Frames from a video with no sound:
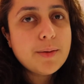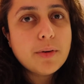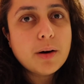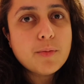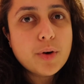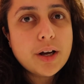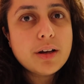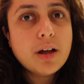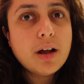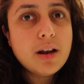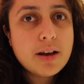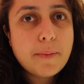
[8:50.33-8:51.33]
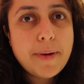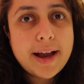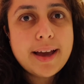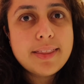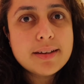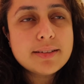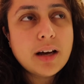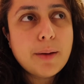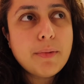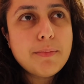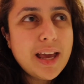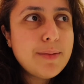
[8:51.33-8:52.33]
Mum, we're gonna look back at this
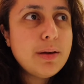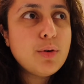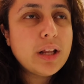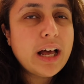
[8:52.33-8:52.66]
time and maybe we'll